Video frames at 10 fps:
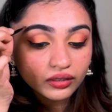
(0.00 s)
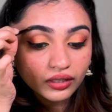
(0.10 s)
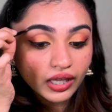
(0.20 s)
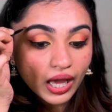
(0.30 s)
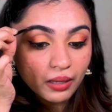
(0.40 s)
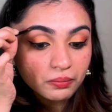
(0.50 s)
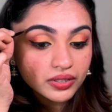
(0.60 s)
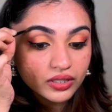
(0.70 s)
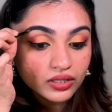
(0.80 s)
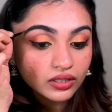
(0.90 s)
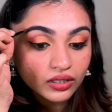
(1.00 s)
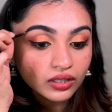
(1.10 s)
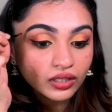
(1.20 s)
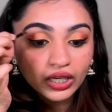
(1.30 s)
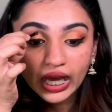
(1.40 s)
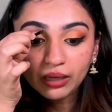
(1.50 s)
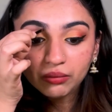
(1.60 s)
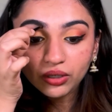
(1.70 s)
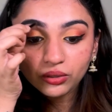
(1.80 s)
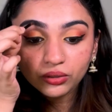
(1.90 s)
gaps. I'm
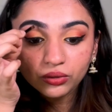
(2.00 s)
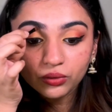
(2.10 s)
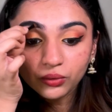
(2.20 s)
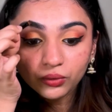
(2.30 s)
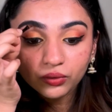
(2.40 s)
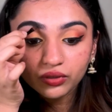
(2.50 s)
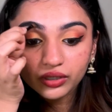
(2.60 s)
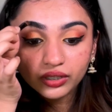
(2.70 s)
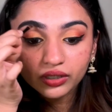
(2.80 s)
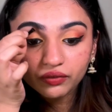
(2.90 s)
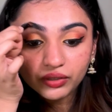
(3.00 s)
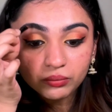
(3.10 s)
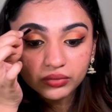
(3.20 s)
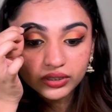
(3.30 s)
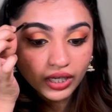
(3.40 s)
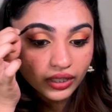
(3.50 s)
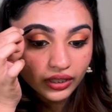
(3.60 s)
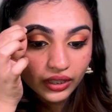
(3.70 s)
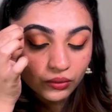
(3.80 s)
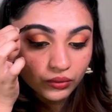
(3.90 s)
not gonna go from
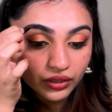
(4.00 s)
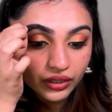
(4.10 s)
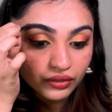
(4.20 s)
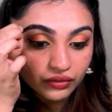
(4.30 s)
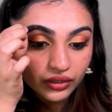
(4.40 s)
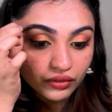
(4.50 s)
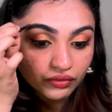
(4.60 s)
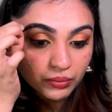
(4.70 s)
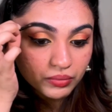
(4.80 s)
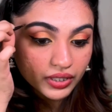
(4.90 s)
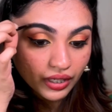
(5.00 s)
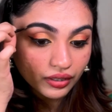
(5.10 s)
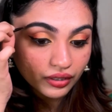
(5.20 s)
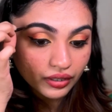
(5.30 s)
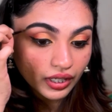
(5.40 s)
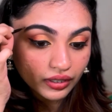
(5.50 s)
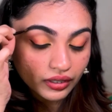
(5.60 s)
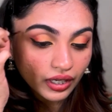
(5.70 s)
starting, only from center and